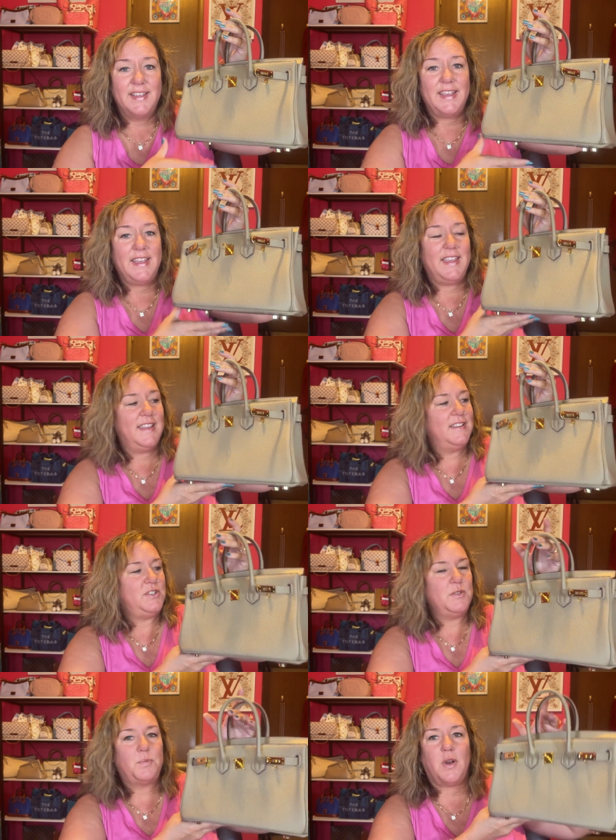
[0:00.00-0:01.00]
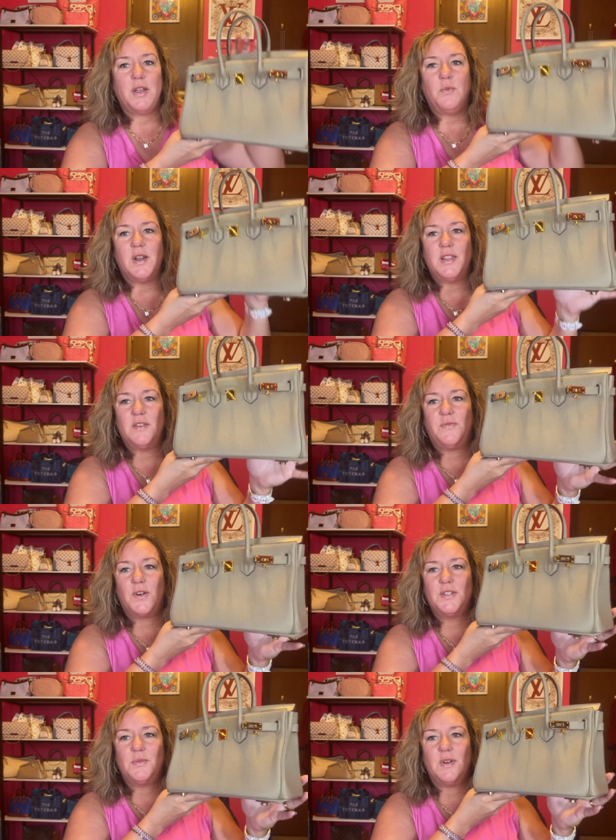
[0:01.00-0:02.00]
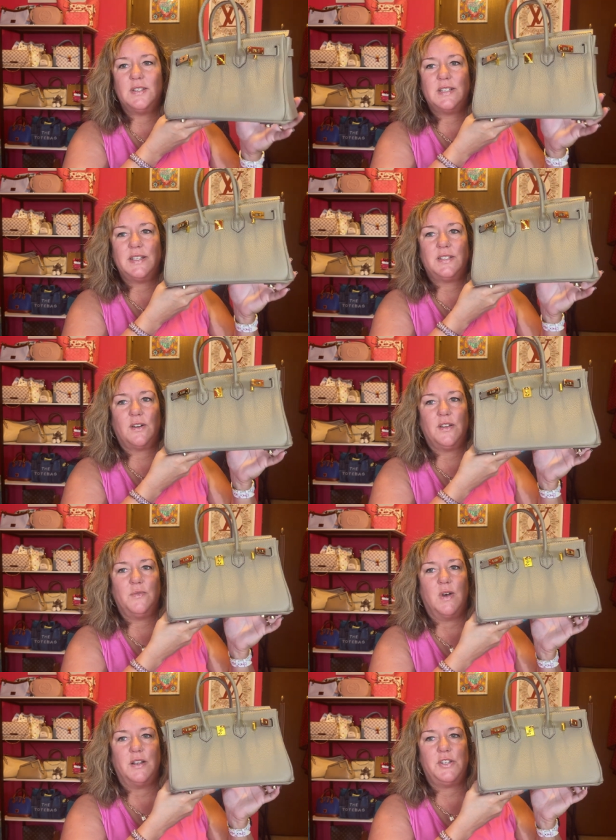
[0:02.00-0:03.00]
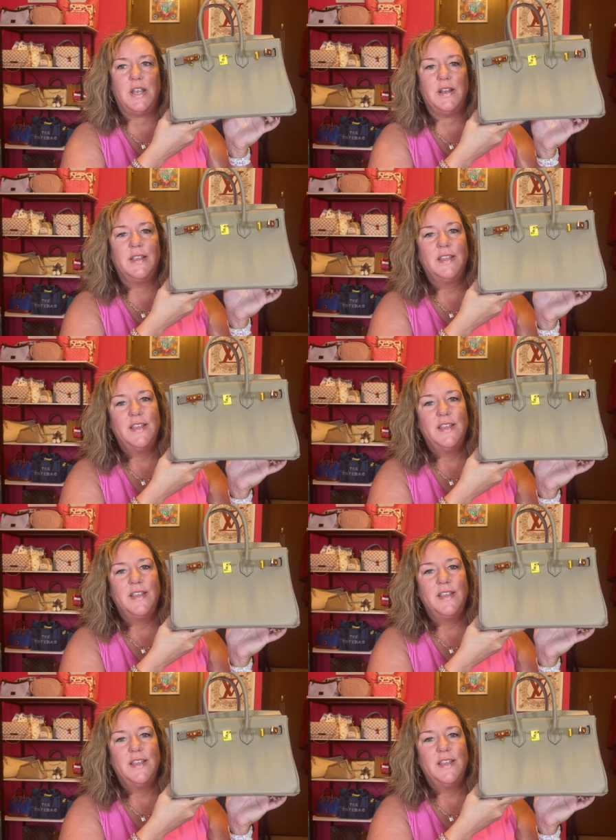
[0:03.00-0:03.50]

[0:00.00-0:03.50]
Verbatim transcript: and she was probably one of the first ones I started watching